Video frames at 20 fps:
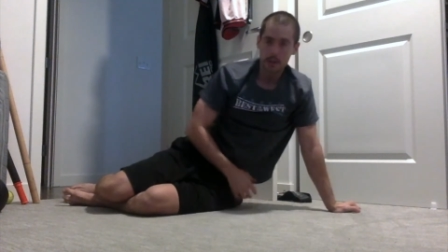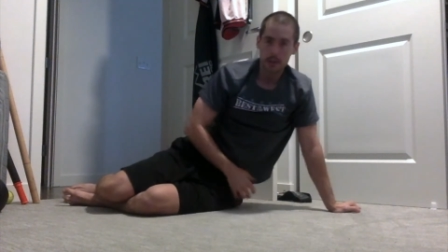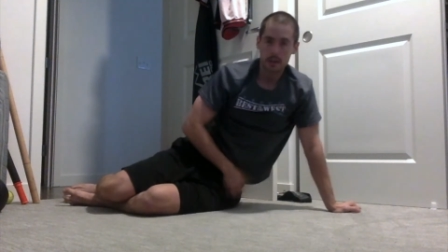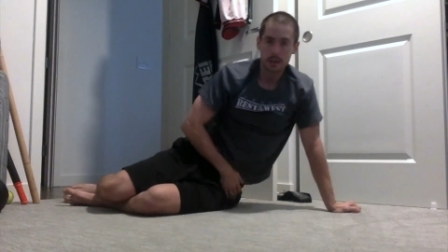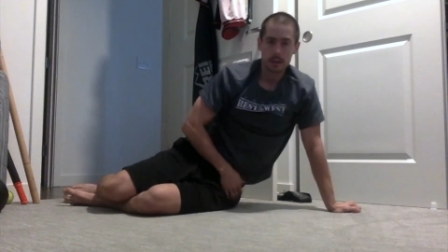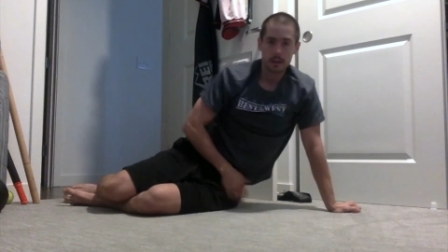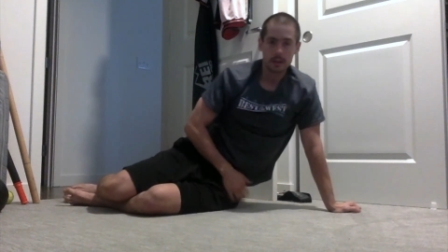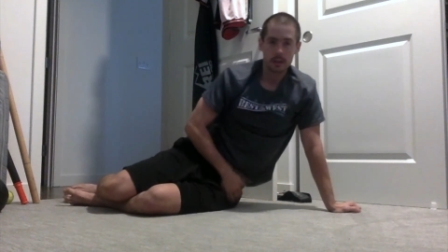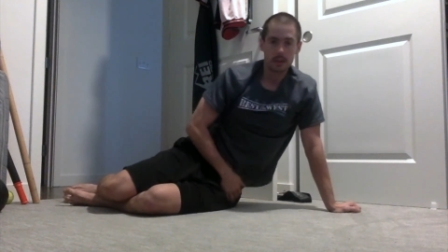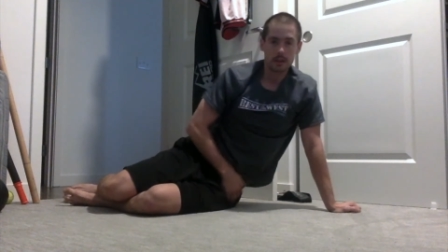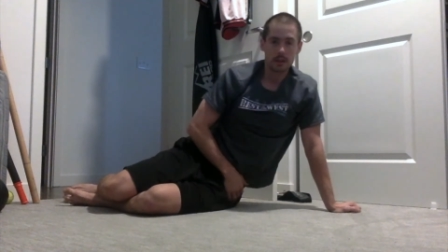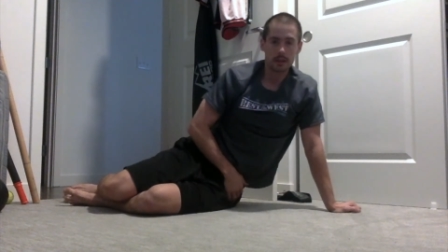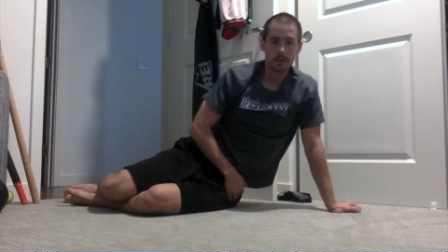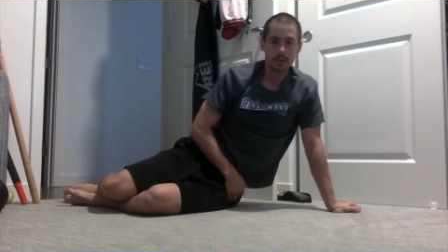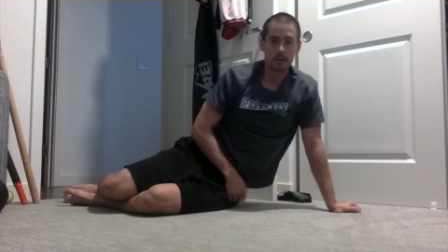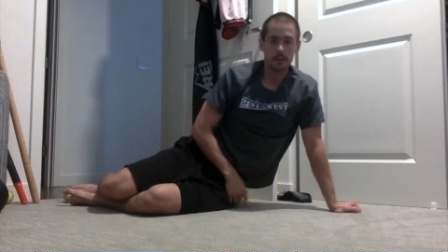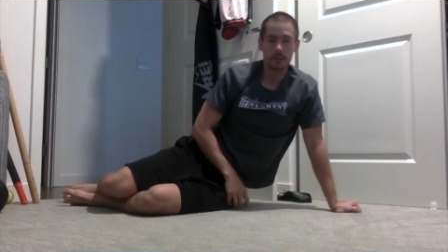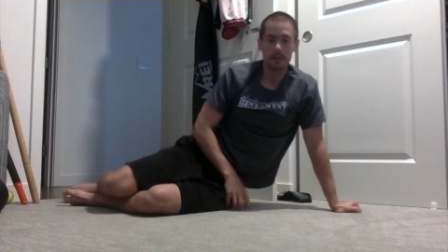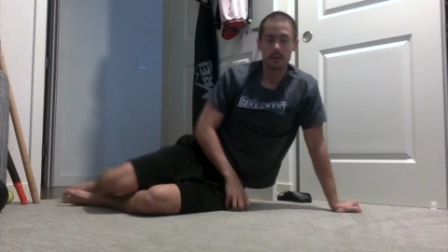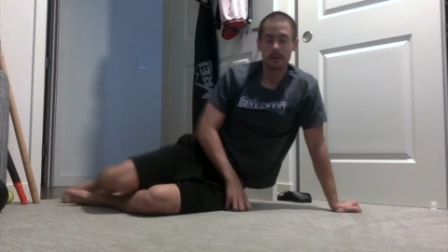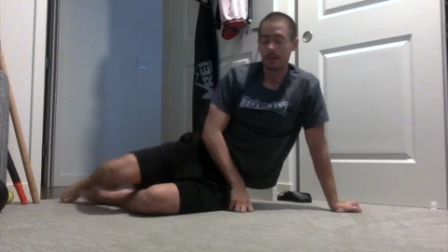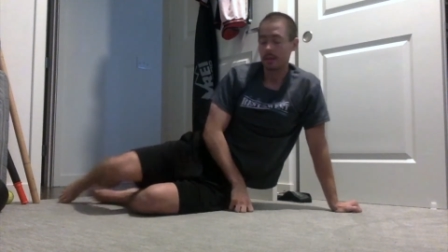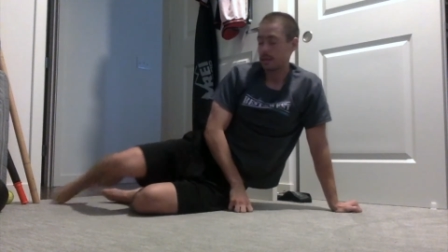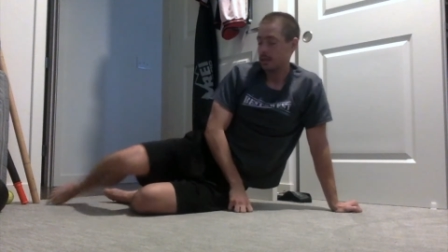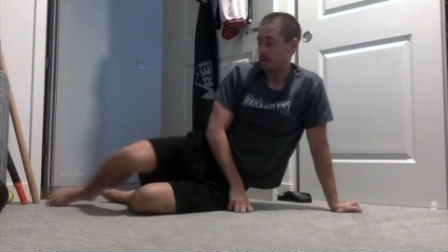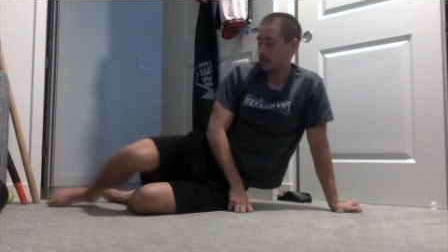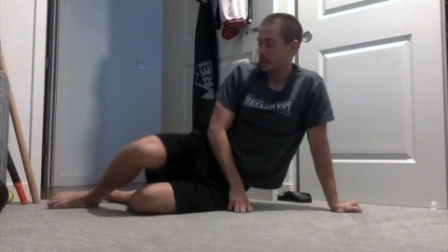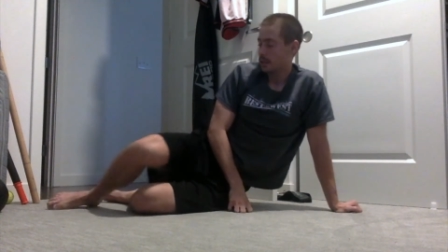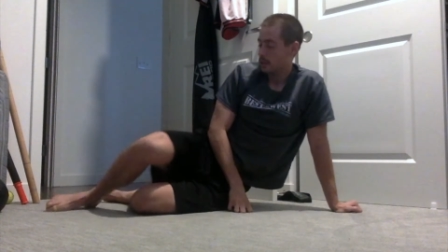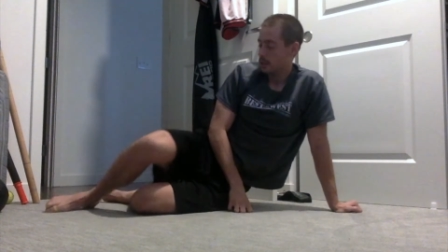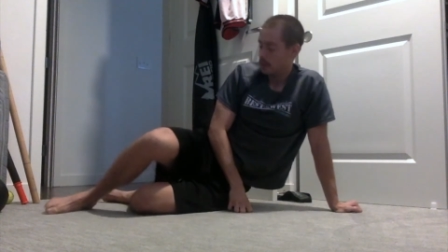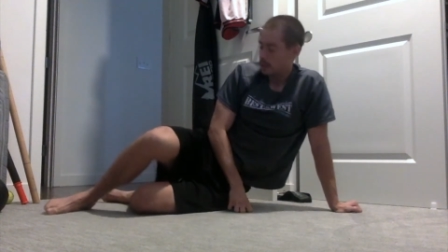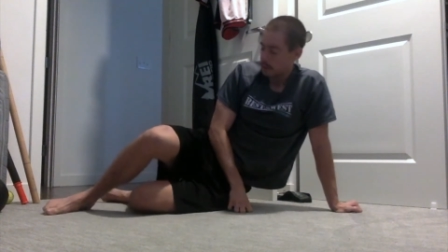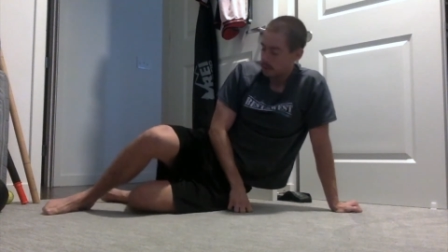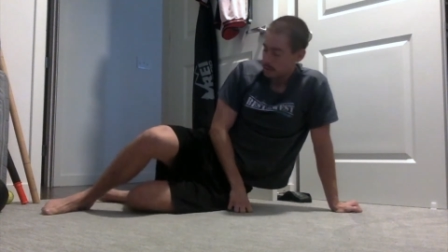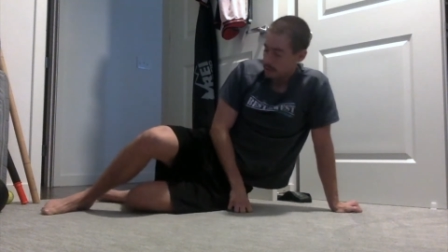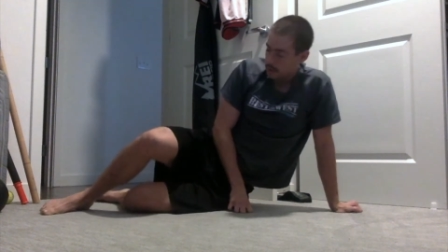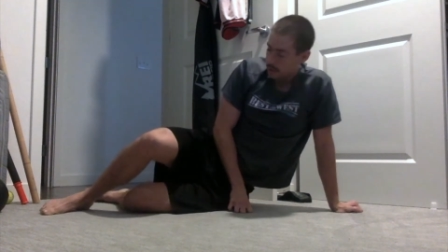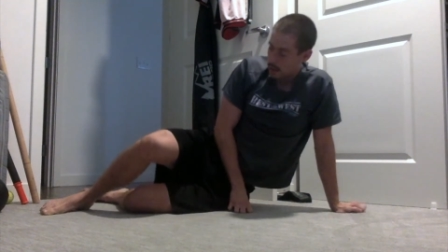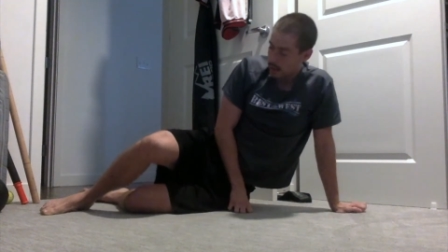gonna get onto your
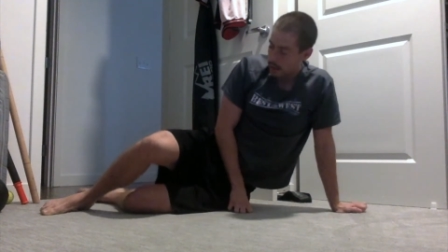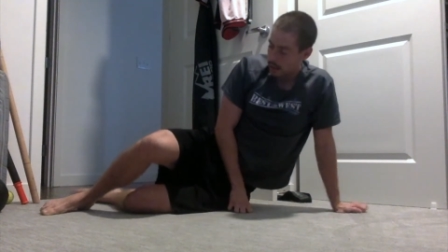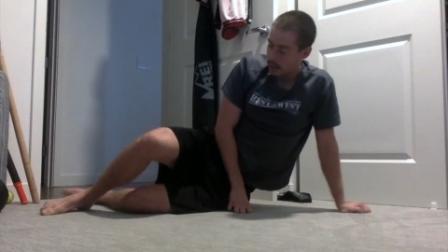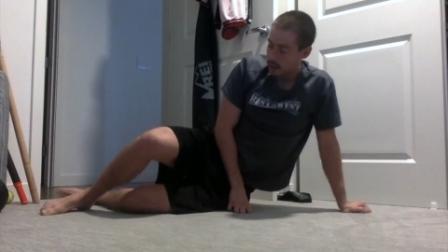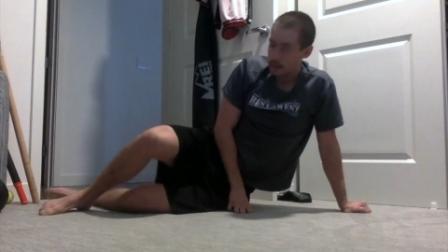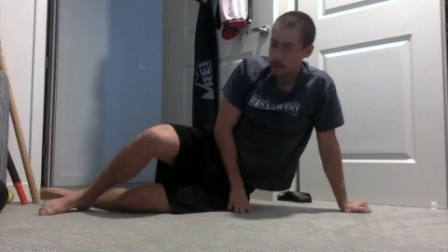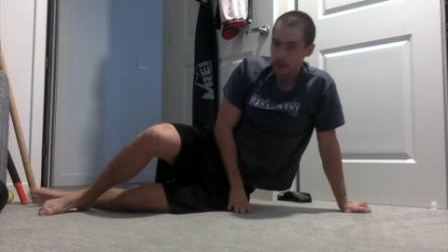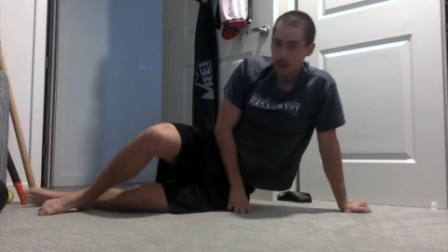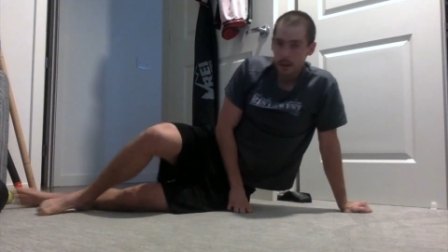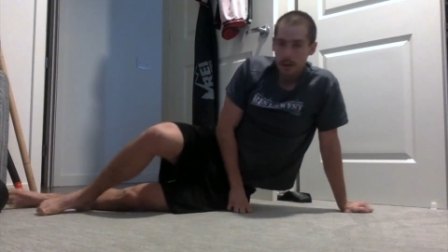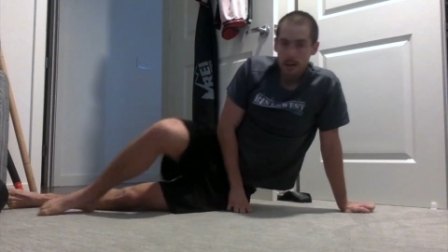side.